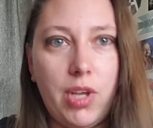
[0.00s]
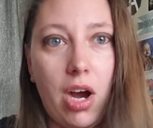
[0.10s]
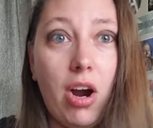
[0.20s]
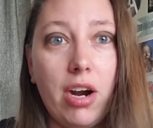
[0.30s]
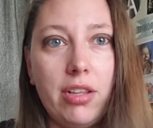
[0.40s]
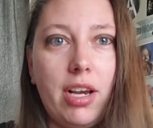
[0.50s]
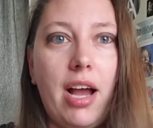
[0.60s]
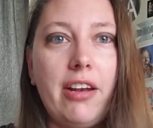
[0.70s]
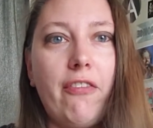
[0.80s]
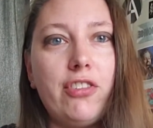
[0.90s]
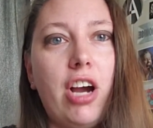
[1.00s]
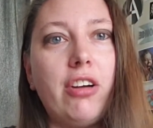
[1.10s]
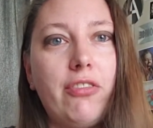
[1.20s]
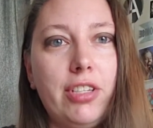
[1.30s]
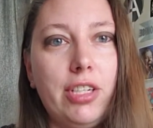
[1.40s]
are the kind of
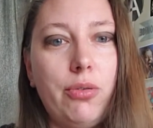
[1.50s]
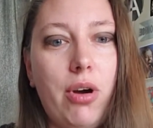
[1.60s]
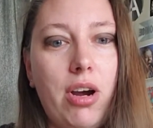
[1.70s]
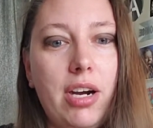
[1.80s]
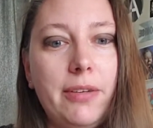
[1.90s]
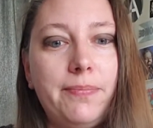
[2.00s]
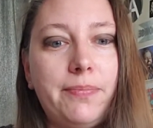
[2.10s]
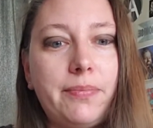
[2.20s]
photographer that you are.